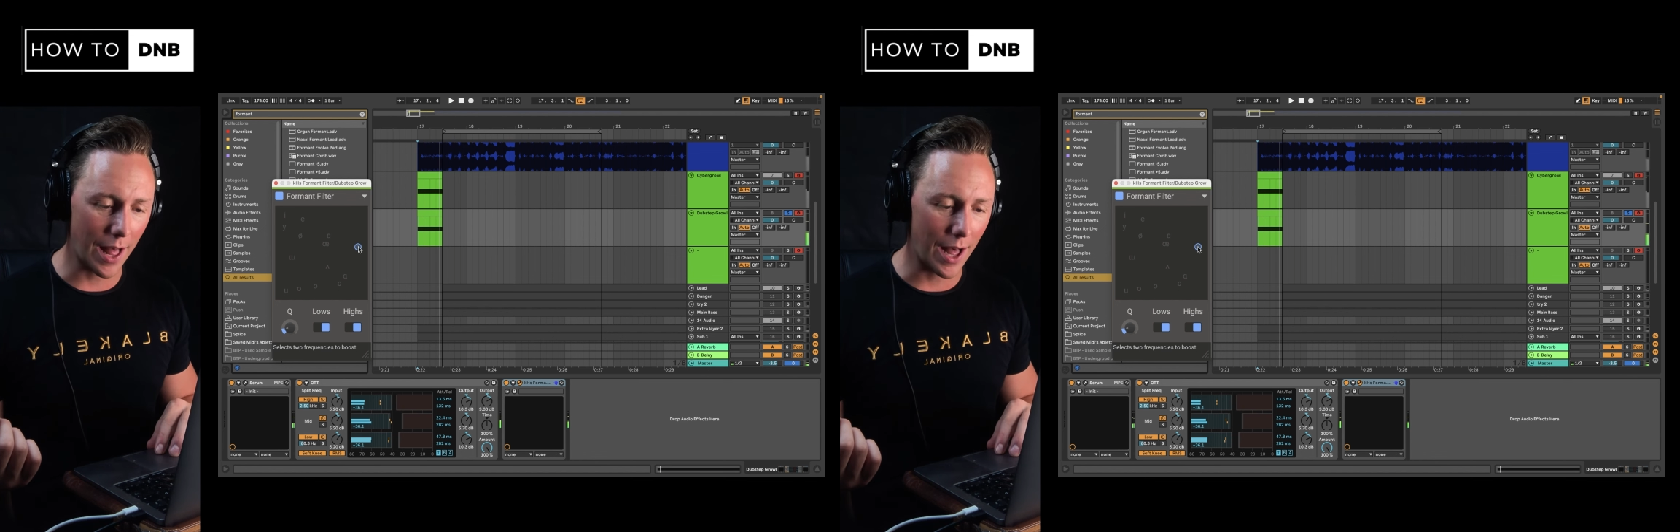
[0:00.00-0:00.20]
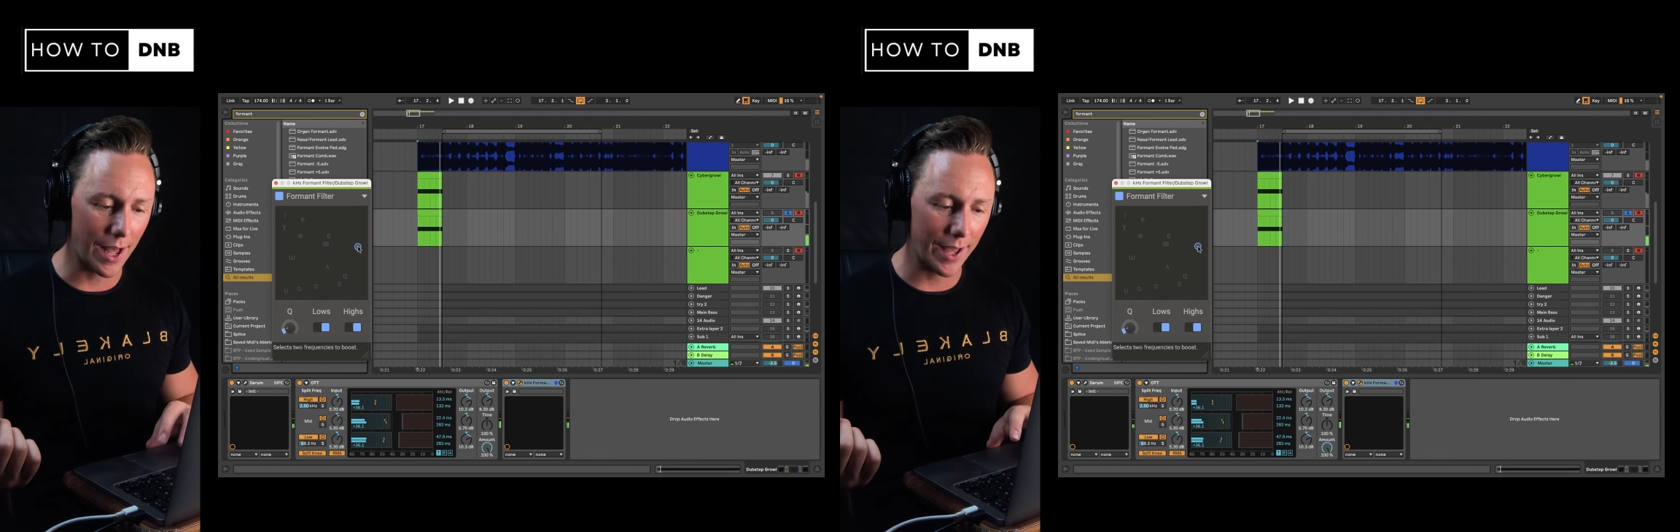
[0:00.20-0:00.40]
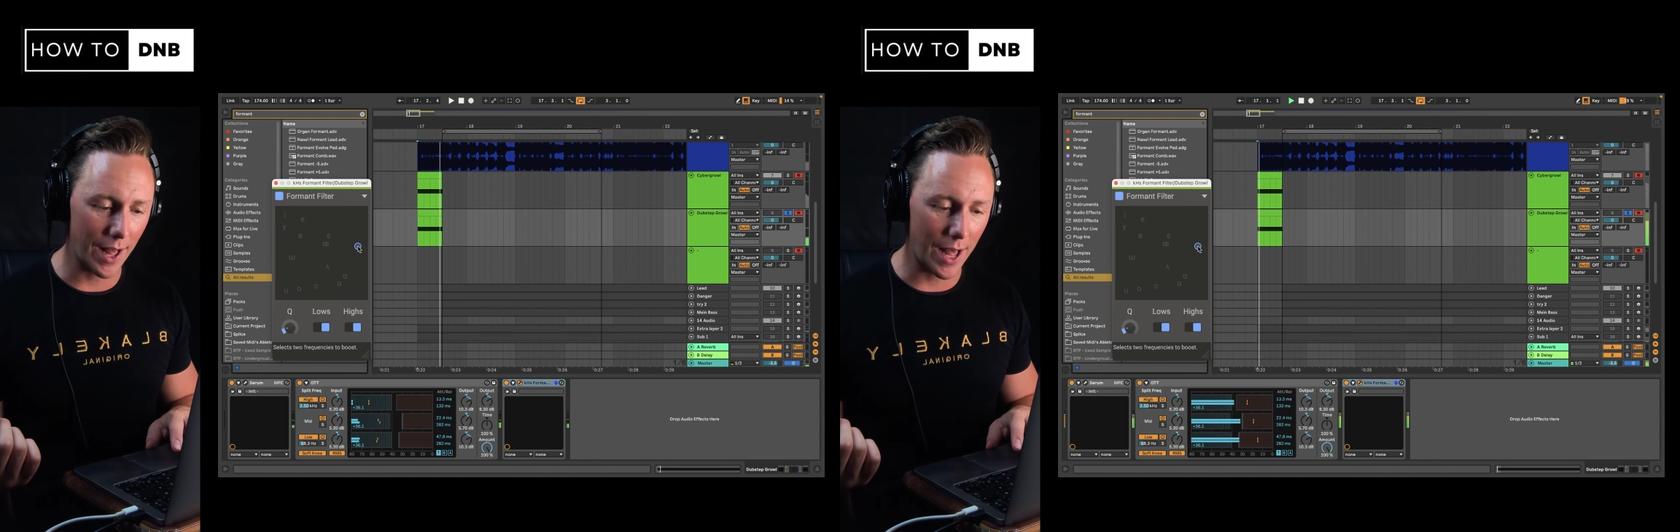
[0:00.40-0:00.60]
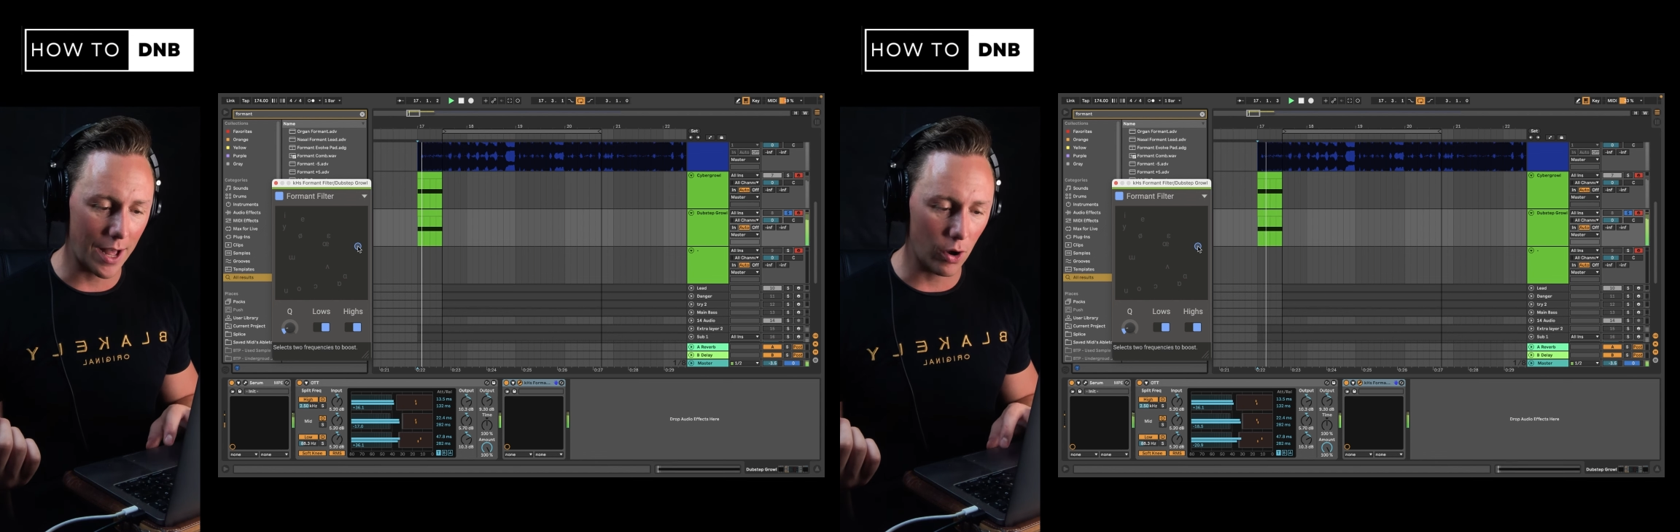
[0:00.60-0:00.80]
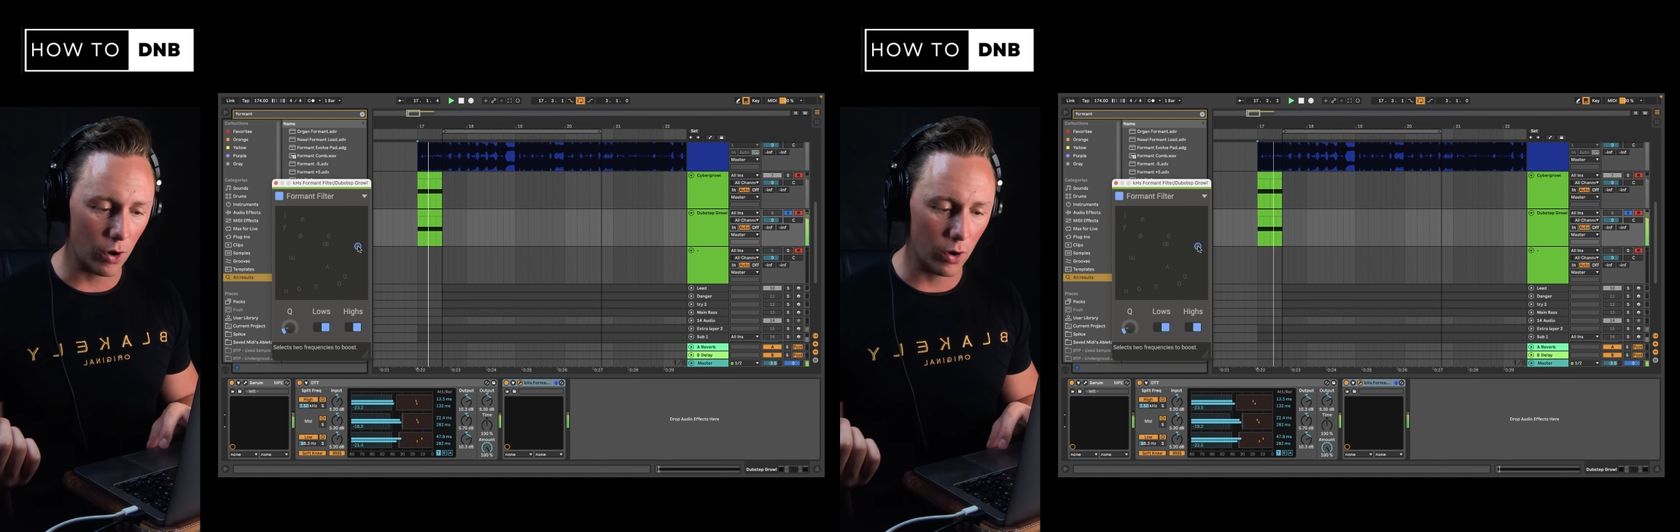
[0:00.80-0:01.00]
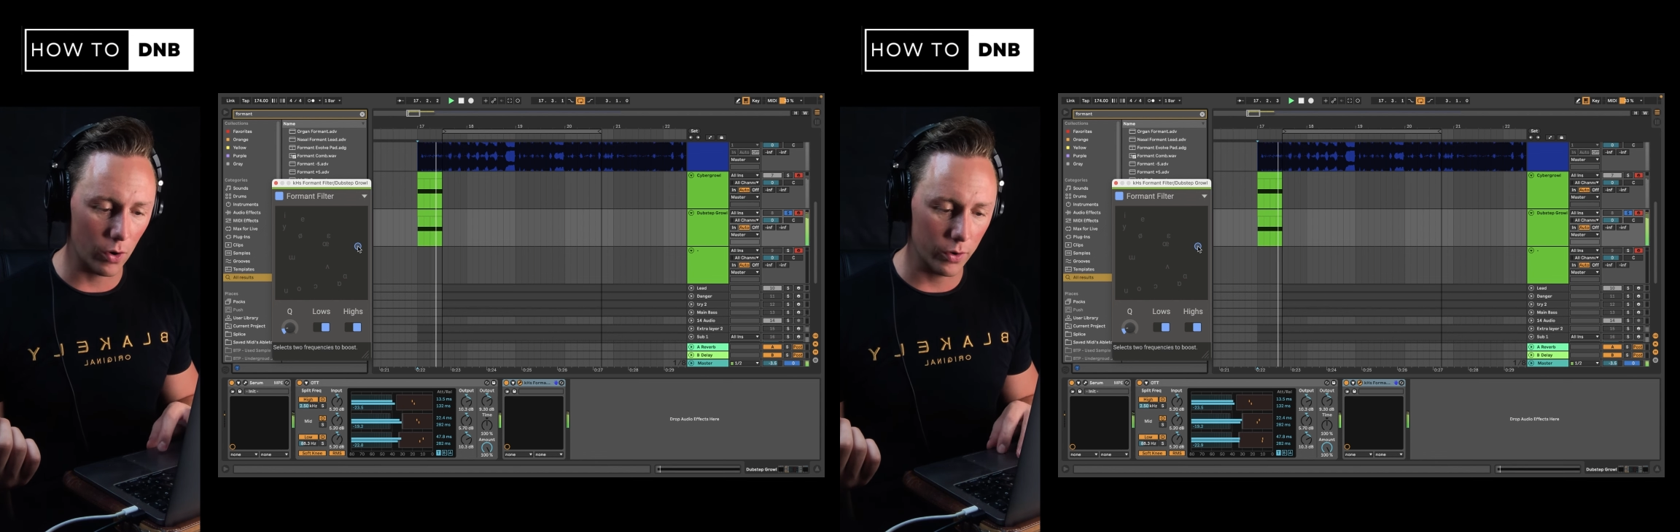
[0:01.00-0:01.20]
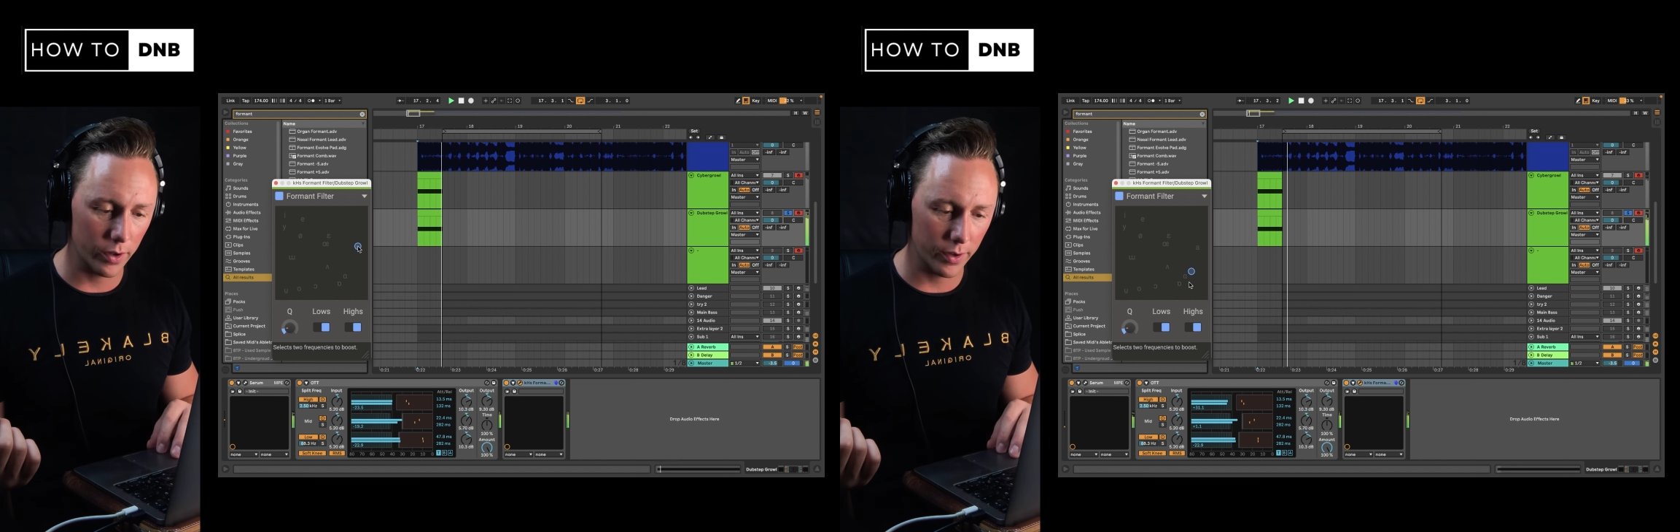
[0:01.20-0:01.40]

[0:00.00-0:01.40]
I,